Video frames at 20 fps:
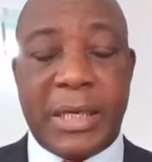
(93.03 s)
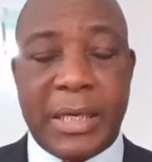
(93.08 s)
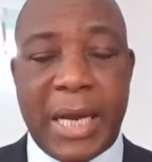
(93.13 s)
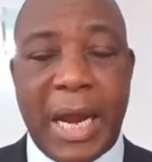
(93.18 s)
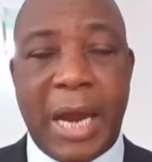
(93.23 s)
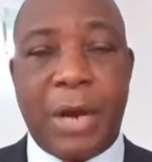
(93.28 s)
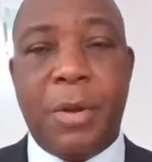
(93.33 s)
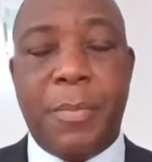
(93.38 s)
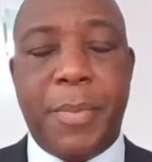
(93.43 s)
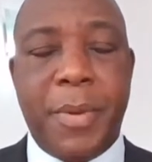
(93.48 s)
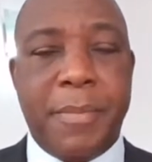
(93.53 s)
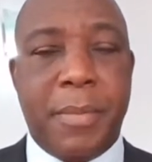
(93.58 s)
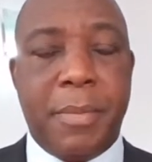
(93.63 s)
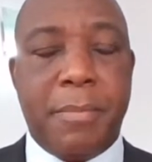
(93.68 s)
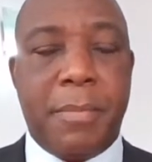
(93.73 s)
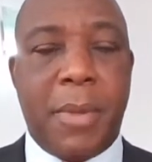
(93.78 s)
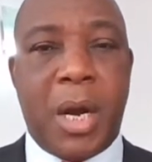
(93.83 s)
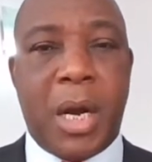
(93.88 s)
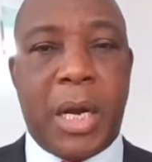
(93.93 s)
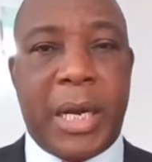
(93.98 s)
The Nairobi
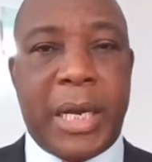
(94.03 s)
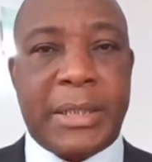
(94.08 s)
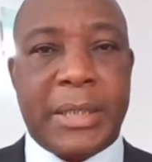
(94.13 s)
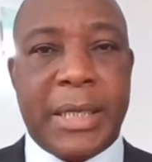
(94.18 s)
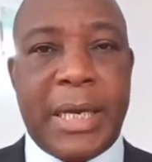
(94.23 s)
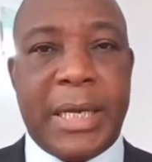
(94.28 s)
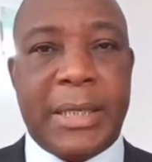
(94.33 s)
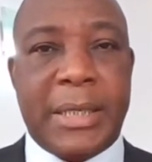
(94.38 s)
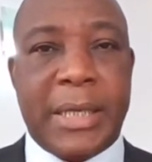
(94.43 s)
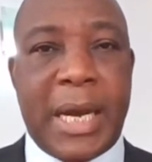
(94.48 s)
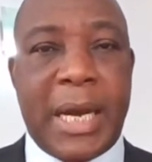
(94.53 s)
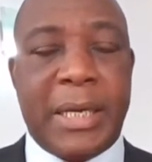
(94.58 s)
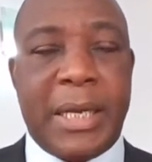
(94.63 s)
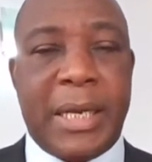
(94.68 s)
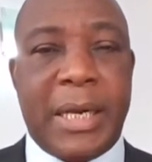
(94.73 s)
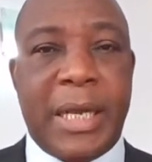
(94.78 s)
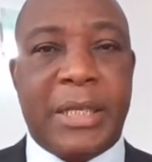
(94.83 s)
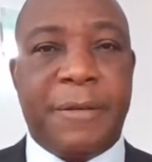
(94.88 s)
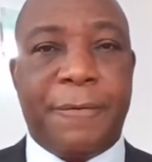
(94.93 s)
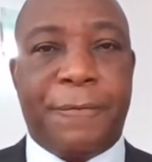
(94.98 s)
market
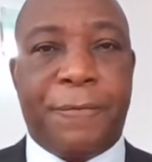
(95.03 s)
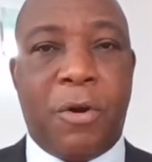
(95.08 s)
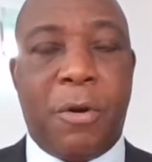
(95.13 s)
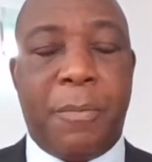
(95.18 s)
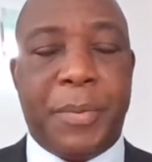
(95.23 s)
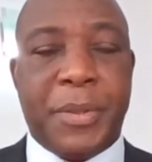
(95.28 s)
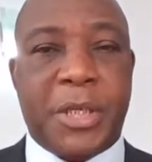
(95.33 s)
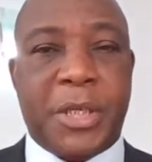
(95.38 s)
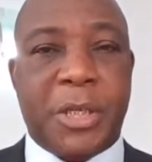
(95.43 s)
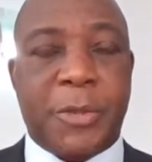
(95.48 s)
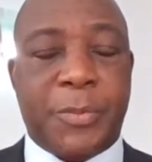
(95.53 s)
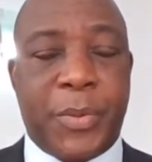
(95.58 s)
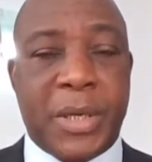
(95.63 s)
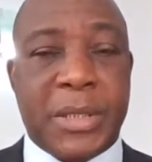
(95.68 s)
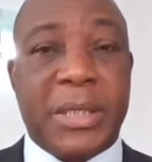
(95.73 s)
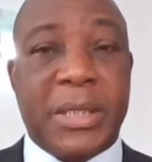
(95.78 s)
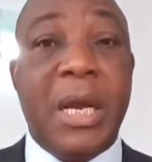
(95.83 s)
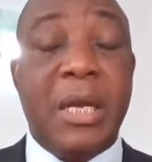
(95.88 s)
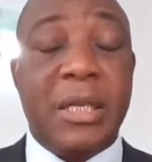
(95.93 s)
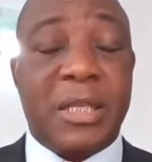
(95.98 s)
added 84 basis
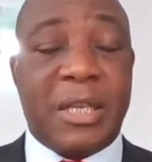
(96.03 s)
points.